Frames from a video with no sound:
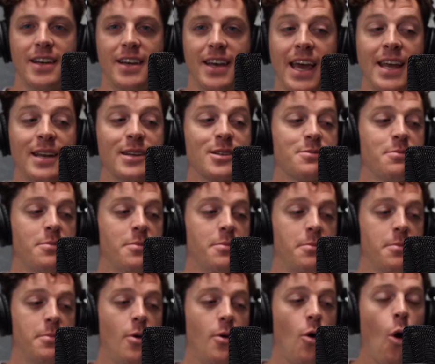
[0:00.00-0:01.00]
It is
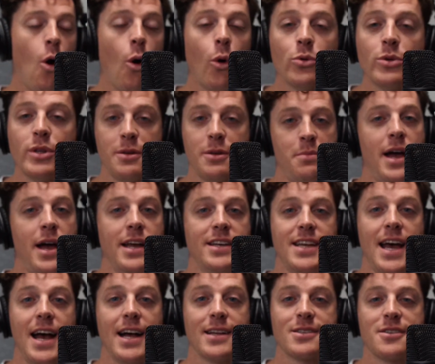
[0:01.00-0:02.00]
only my
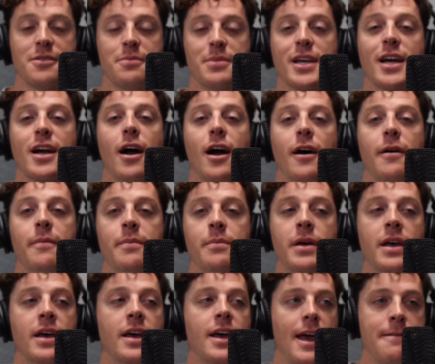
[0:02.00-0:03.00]
task to become
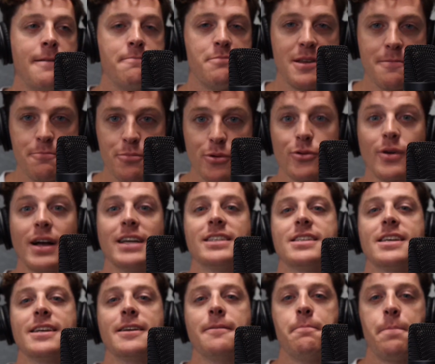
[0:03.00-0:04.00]
and be
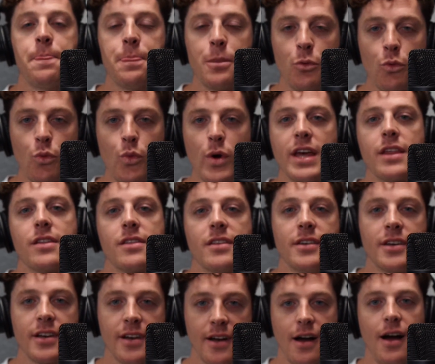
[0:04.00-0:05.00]
present with
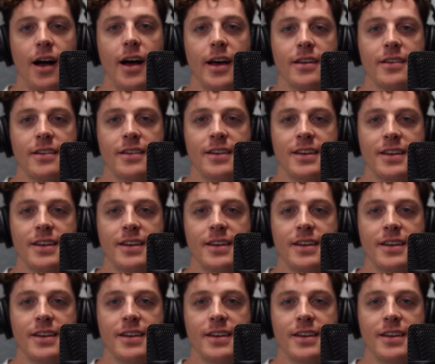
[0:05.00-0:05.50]
God,